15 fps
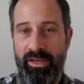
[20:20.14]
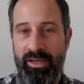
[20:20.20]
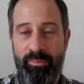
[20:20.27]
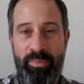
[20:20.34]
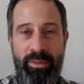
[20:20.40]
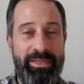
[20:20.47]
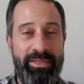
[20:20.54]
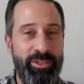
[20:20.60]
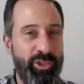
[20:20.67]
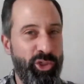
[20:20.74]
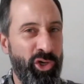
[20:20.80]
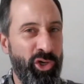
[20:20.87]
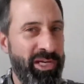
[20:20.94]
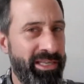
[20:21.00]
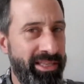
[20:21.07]
are people
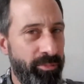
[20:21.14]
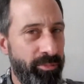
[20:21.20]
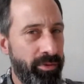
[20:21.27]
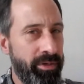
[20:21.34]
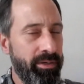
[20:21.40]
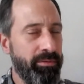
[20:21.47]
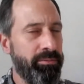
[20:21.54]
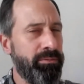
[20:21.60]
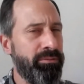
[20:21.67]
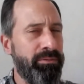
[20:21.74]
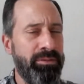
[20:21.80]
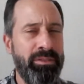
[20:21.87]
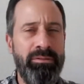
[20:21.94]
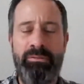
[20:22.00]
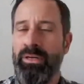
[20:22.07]
enjoying their work?
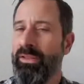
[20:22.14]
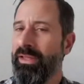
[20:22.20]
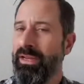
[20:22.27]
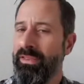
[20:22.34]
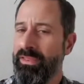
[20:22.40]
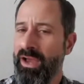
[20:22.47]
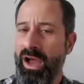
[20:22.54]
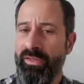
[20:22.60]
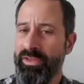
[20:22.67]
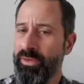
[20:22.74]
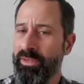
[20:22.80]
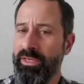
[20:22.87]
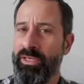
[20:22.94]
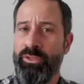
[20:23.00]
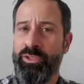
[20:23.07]
Well, then are they doing
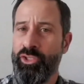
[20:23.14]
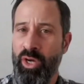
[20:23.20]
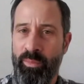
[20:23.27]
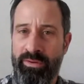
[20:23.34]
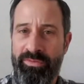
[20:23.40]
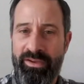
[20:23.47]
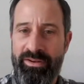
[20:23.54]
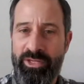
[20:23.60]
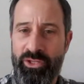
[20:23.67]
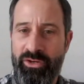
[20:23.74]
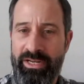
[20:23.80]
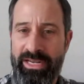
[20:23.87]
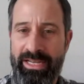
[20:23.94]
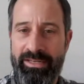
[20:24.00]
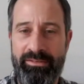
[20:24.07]
a good job if they're
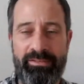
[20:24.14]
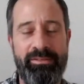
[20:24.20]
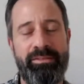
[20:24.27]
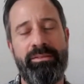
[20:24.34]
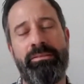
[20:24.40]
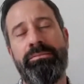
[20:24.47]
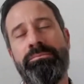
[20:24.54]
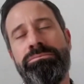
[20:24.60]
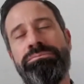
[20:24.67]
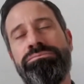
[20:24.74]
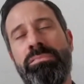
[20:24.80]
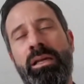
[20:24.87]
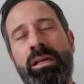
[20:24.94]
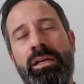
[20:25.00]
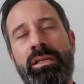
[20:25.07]
enjoying it?
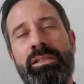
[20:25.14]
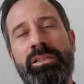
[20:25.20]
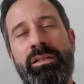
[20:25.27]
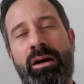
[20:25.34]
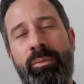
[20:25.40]
Yeah,